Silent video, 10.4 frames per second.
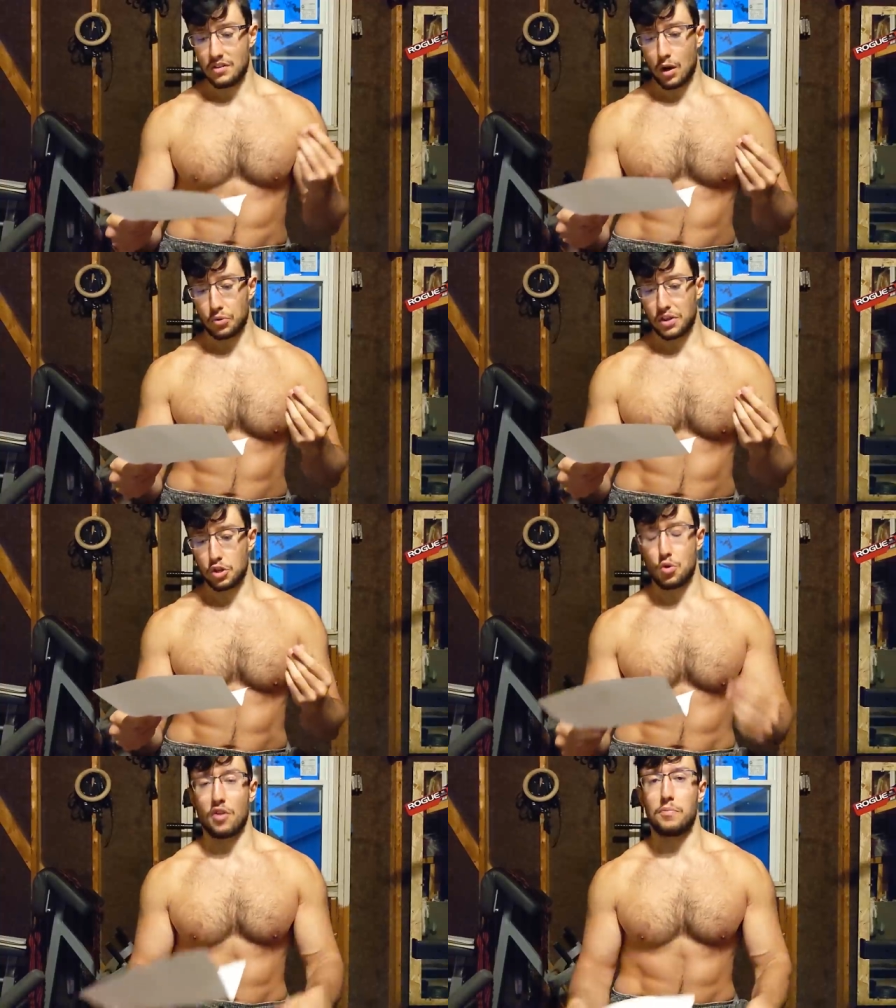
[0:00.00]

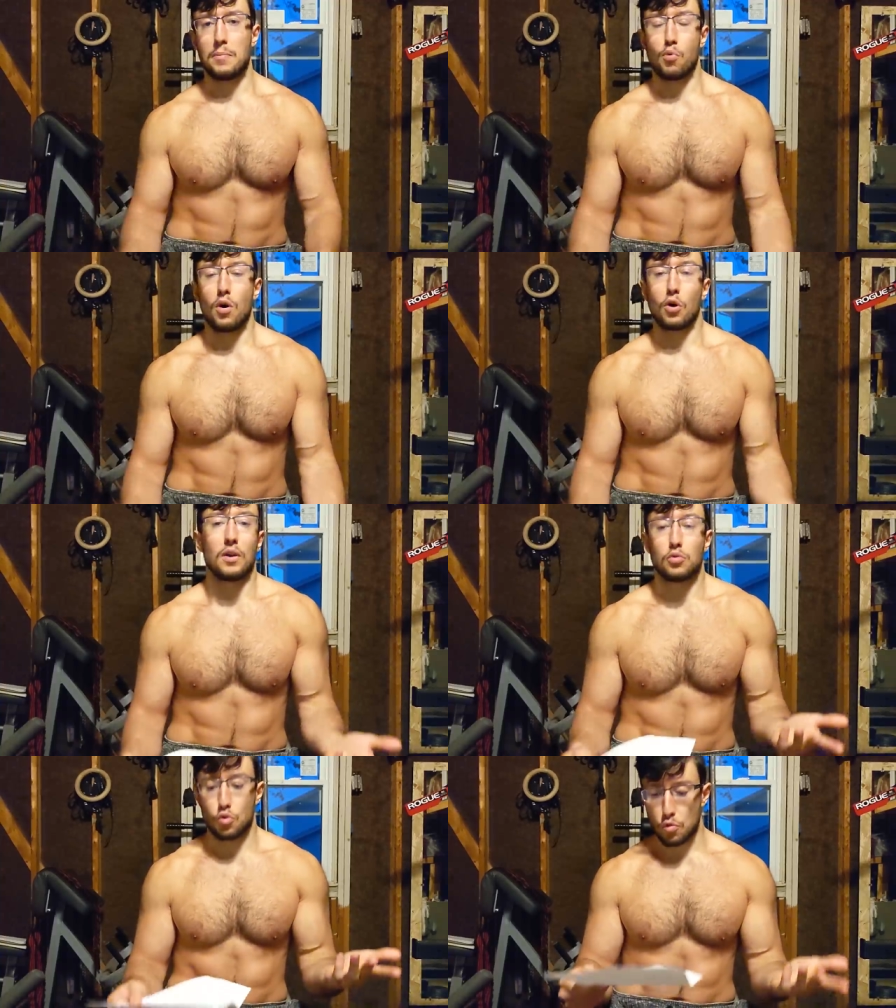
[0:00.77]
Nowadays, you have people who are
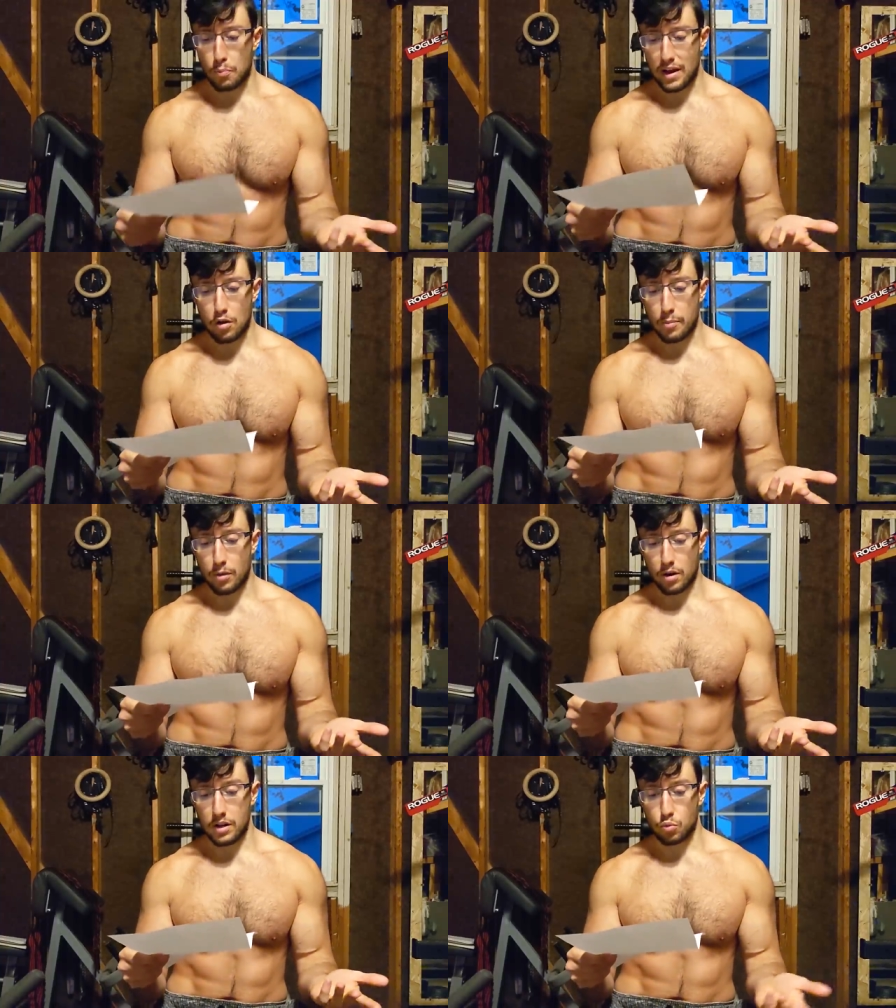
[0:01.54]
going to complain
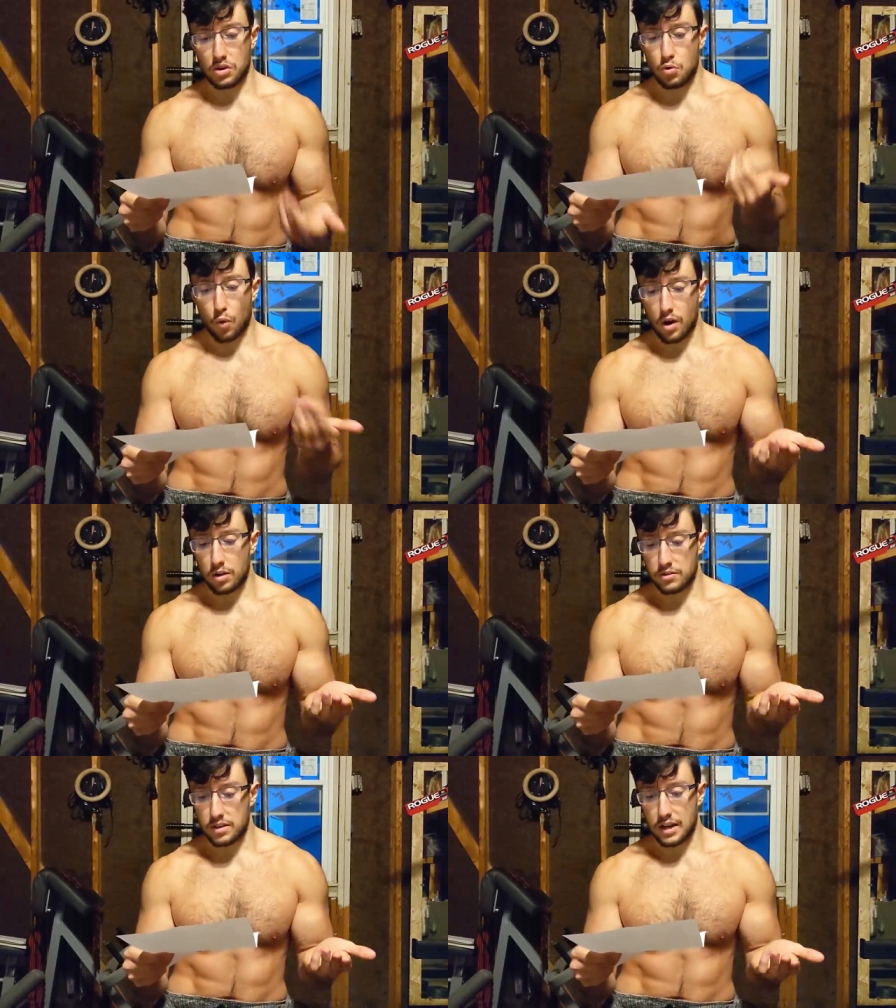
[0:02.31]
about it, when in
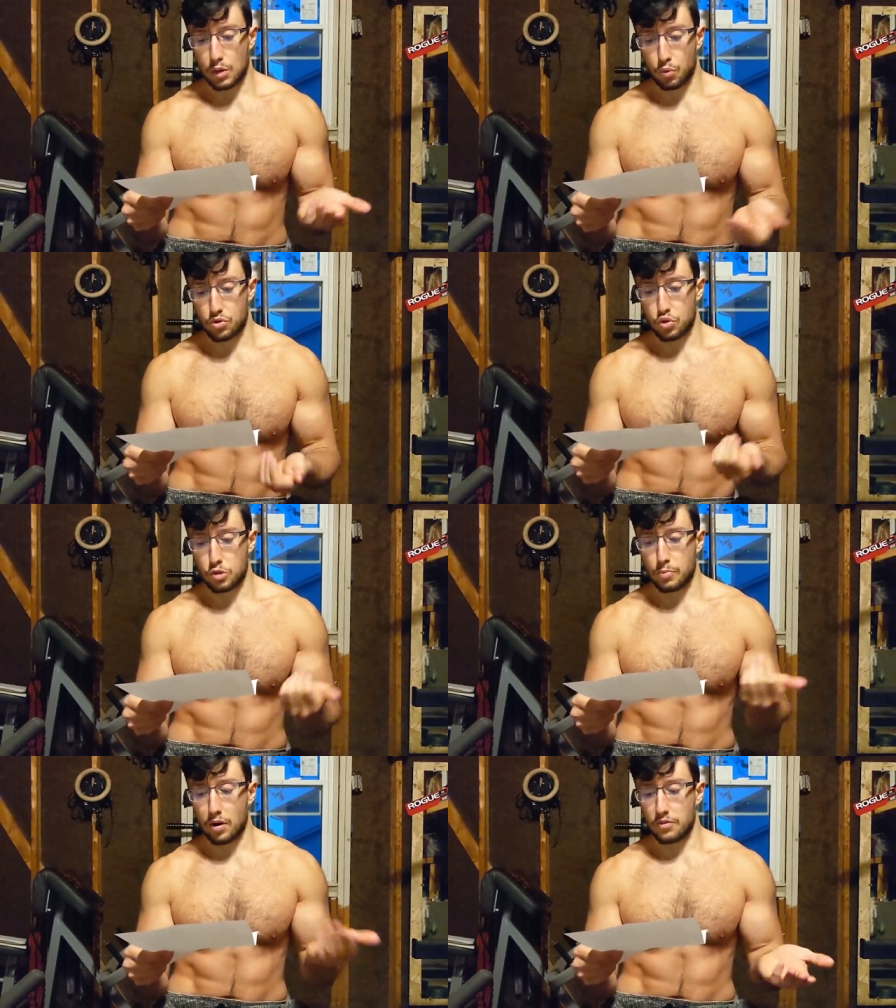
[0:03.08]
reality, it was
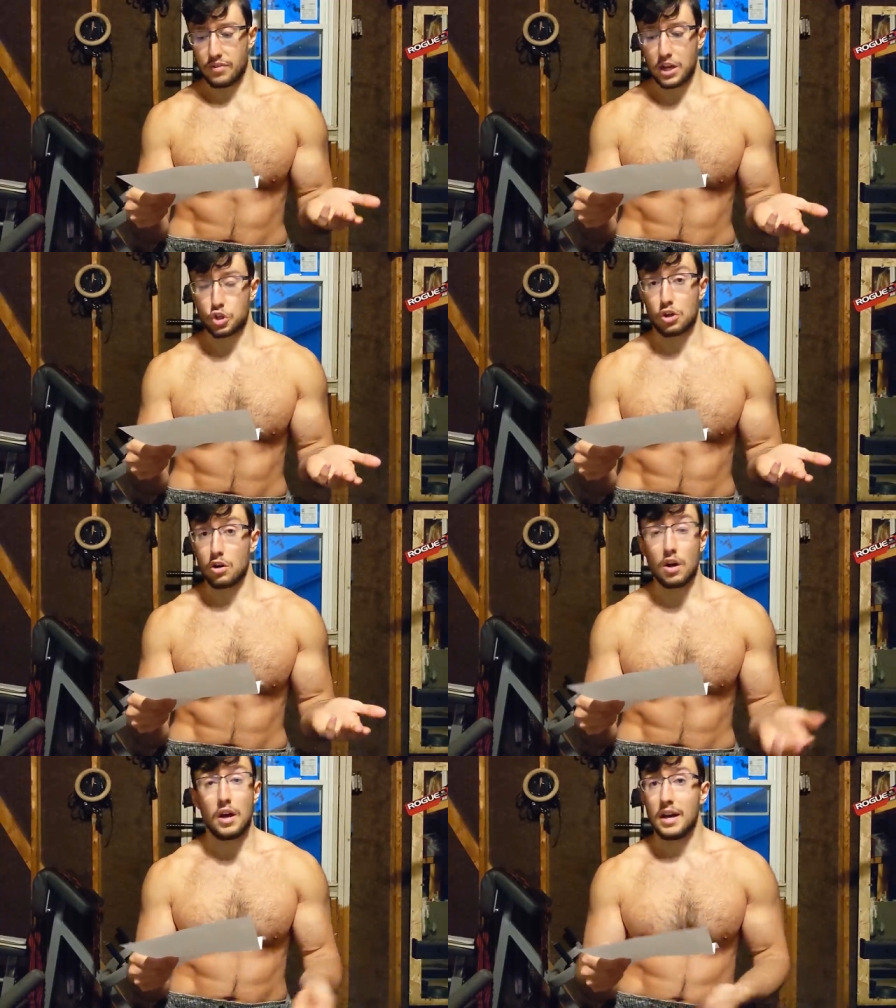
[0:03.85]
just part of
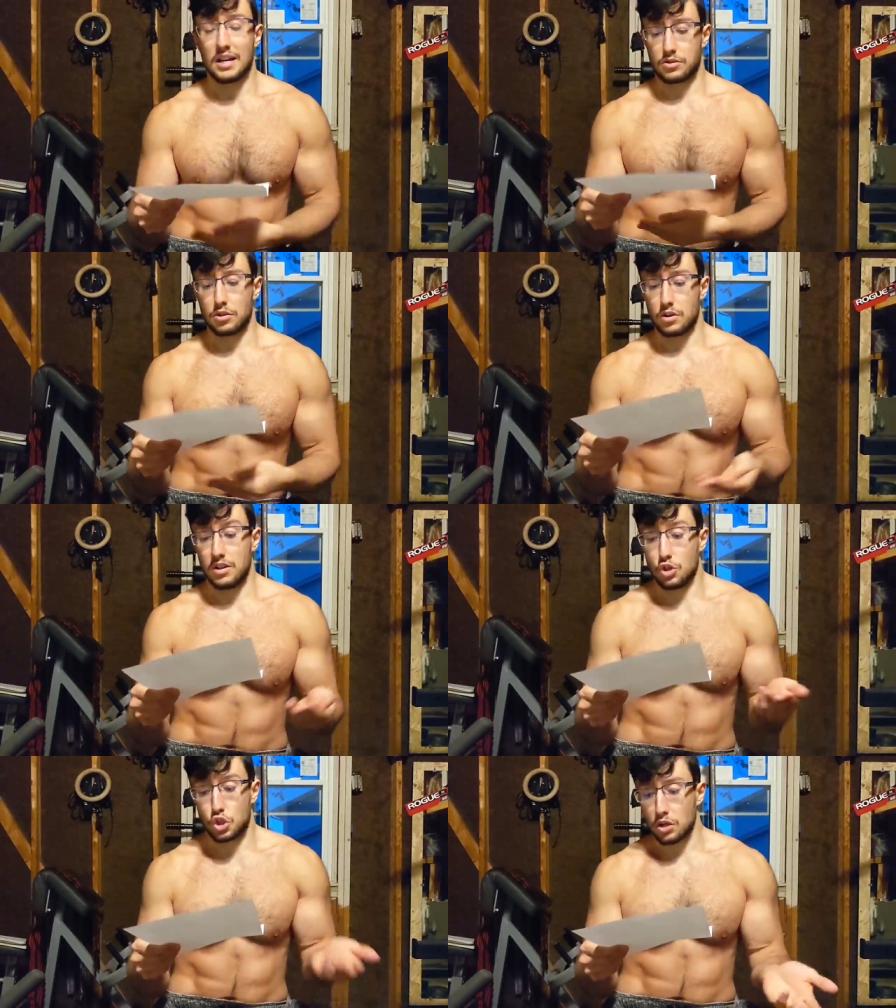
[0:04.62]
nature. It's not
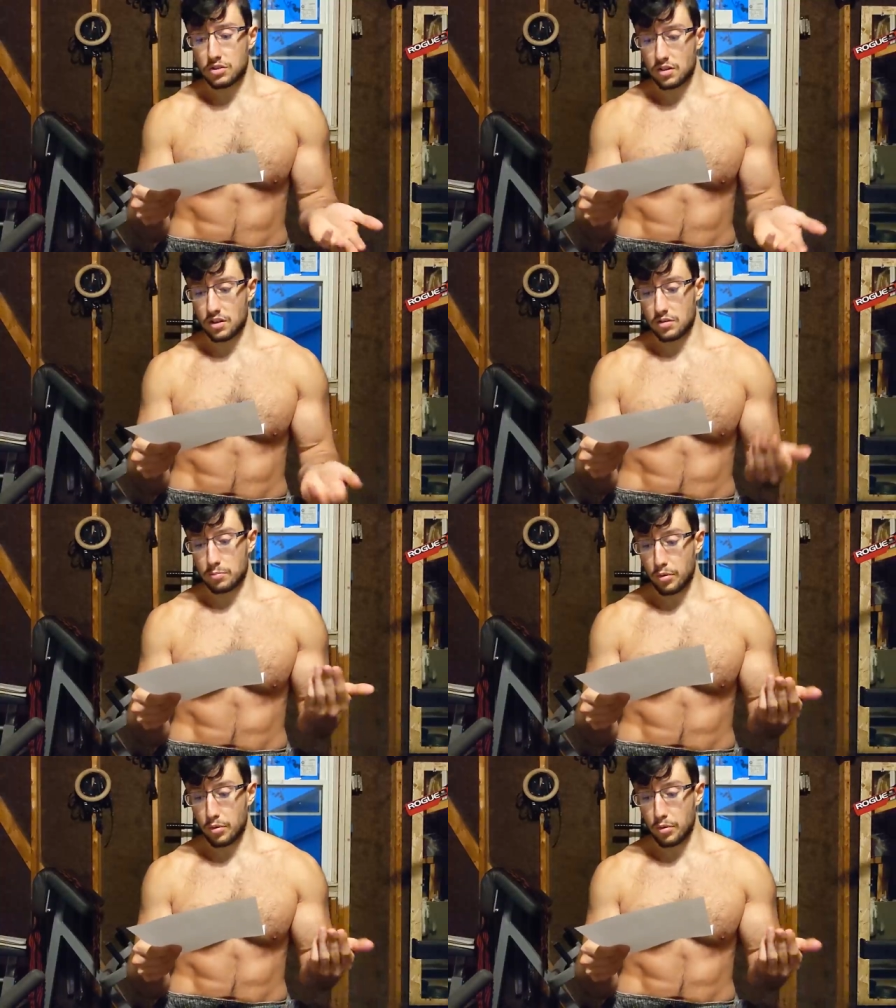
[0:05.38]
an injustice.